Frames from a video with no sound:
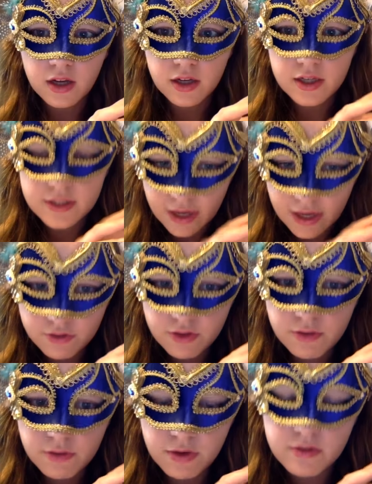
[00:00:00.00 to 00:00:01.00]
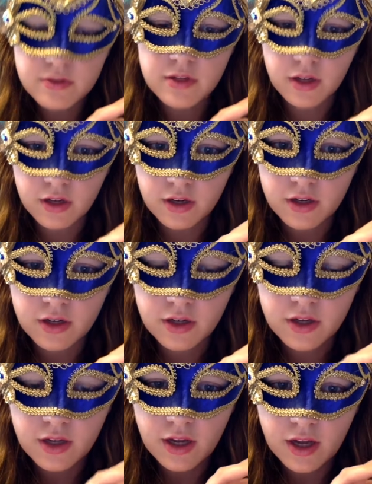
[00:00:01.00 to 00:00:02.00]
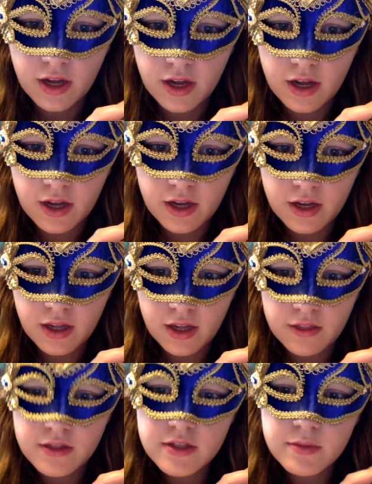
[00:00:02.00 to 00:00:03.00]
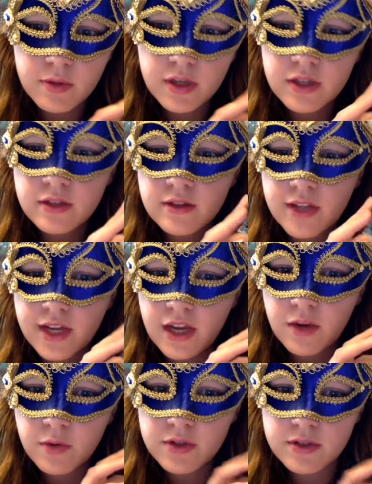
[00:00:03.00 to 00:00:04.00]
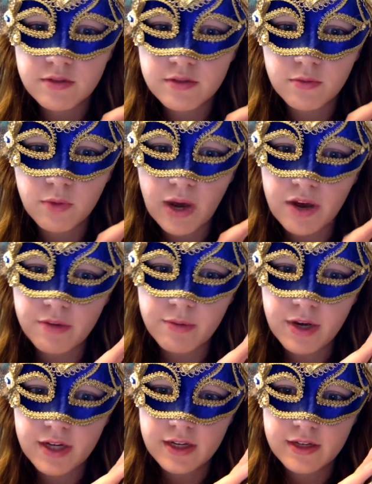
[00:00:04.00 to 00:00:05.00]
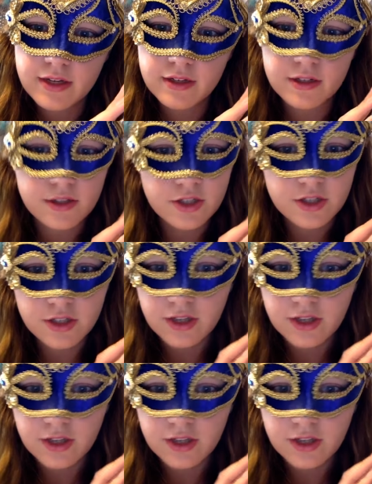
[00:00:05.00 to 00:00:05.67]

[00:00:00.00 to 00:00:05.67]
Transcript: Cassandra Rose Clark. And this one, I wasn't wowed by it initially